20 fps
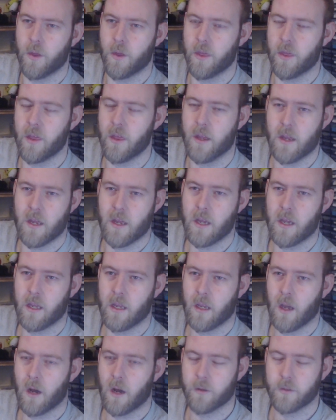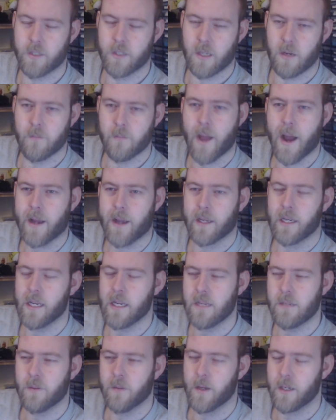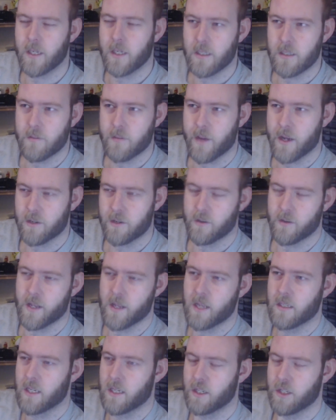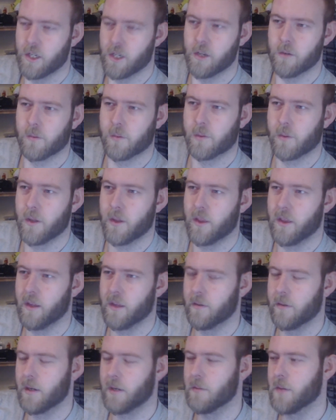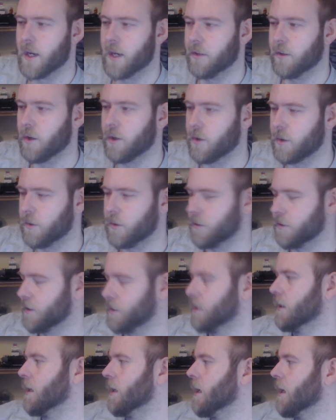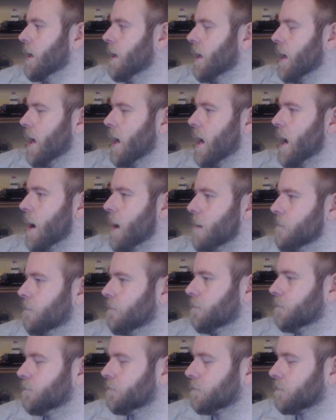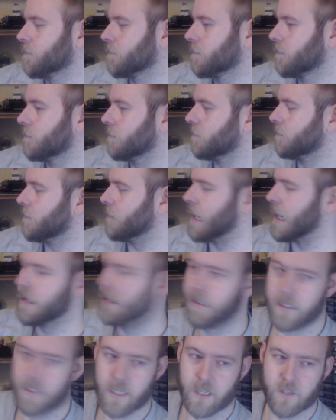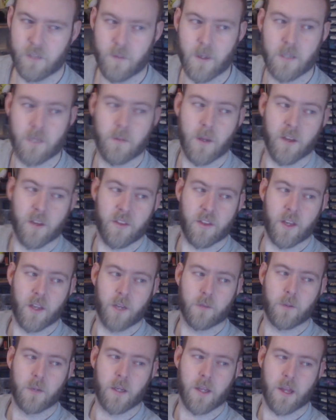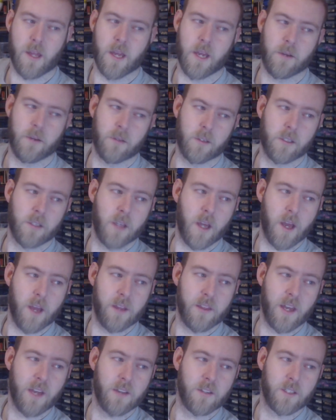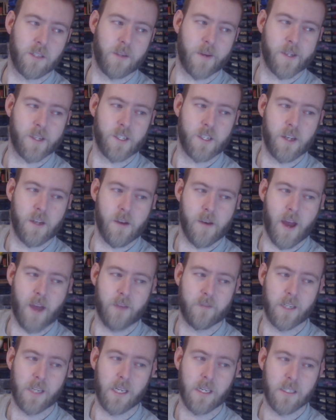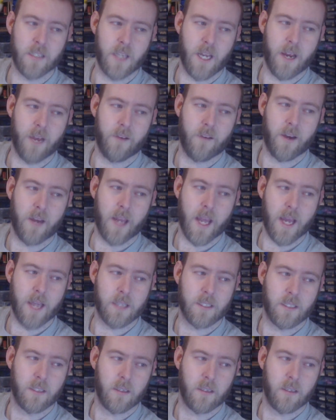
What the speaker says: the old style magnets, but I need to make sure that's actually doable with the VMR knuckles. And there's actually supposed to be a third one of those. Those two actually don't have an interior yet.